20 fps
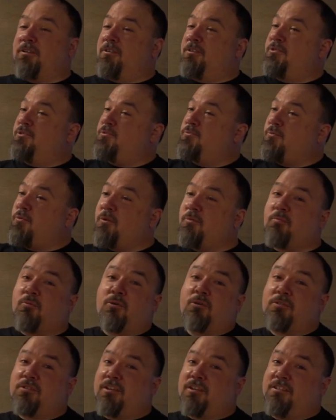there's one
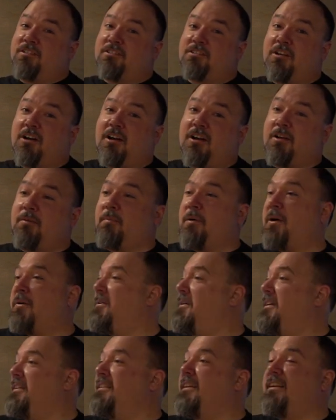more thing to talk
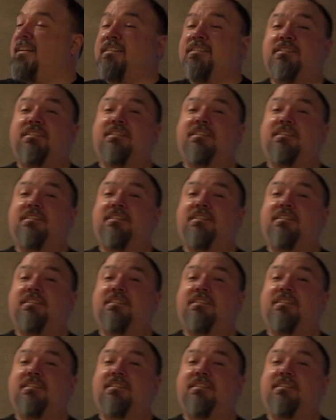about, and that is